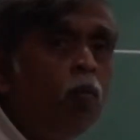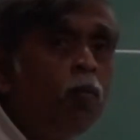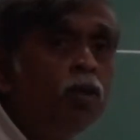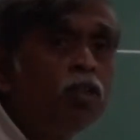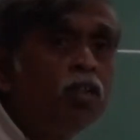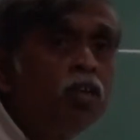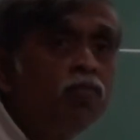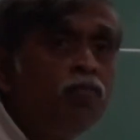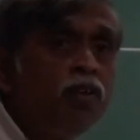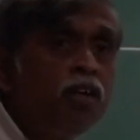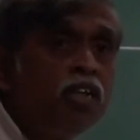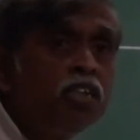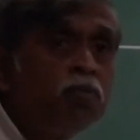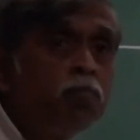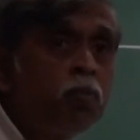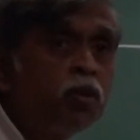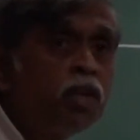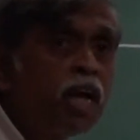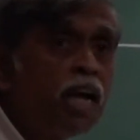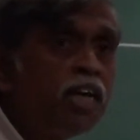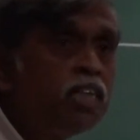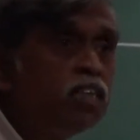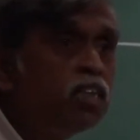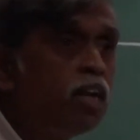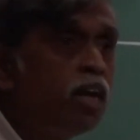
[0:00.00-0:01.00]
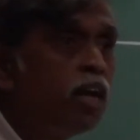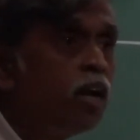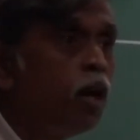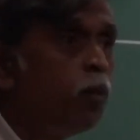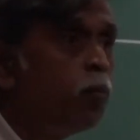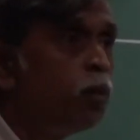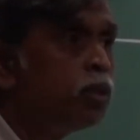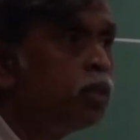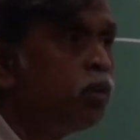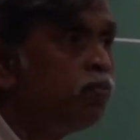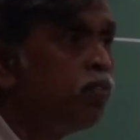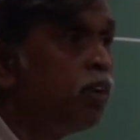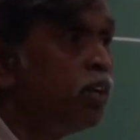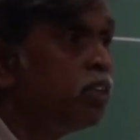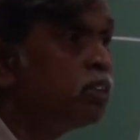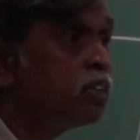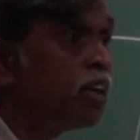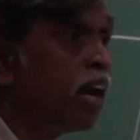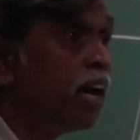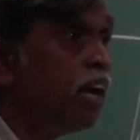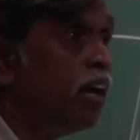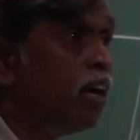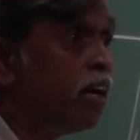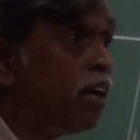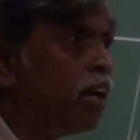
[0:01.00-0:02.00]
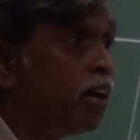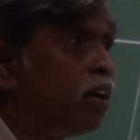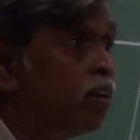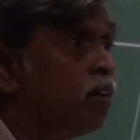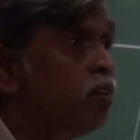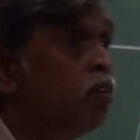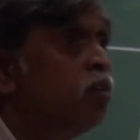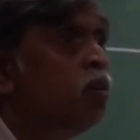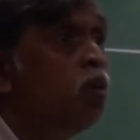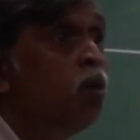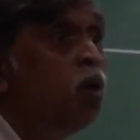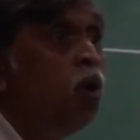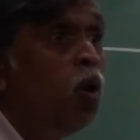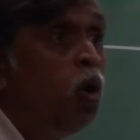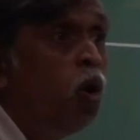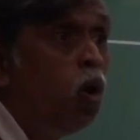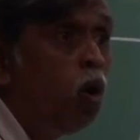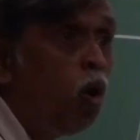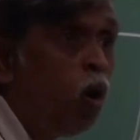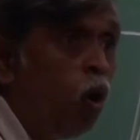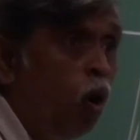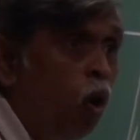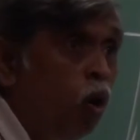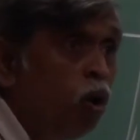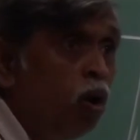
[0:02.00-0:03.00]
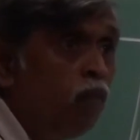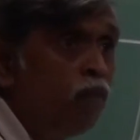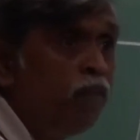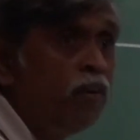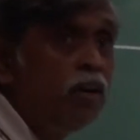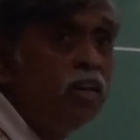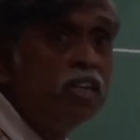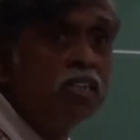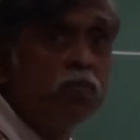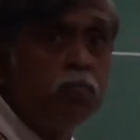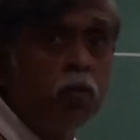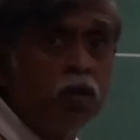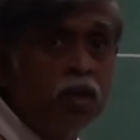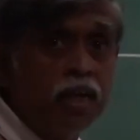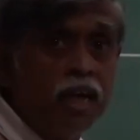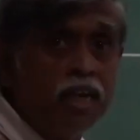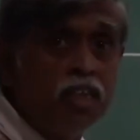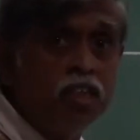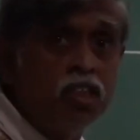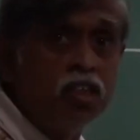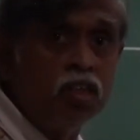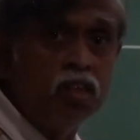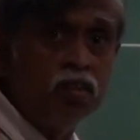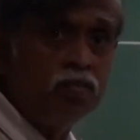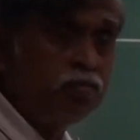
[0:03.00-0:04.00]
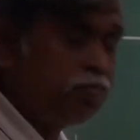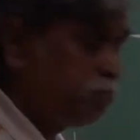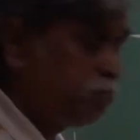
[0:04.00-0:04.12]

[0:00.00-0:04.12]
much of it is potential and how much of it is kinetic? All of it is potential.